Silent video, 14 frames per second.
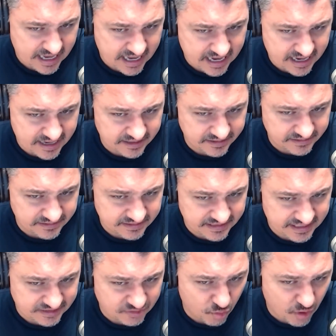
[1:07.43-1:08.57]
And
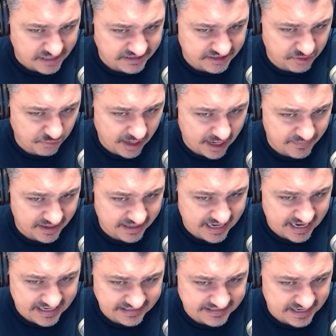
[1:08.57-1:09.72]
it's white ceramic.
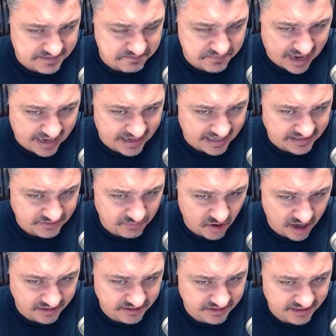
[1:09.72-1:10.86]
And it's a badass
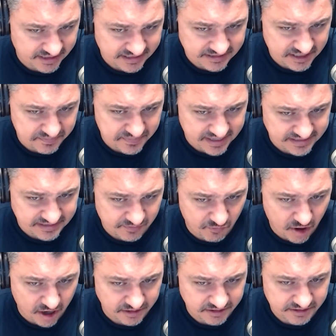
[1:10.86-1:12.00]
watch. It's an amazing
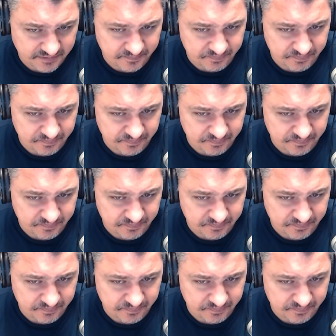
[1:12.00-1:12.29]
watch.